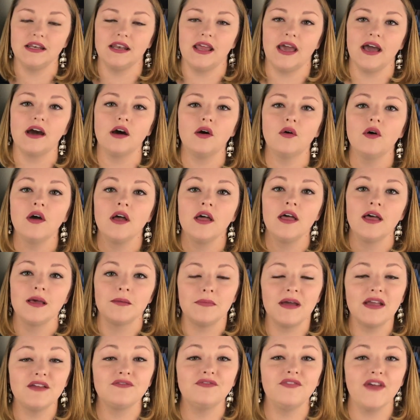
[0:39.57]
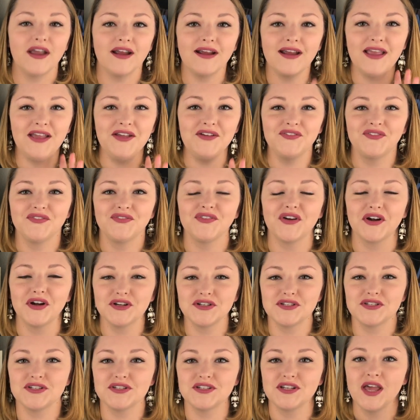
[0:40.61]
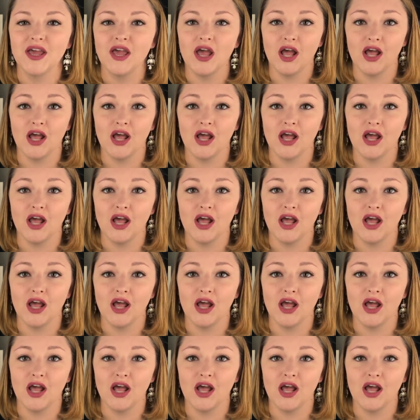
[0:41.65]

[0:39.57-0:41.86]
Now, my very first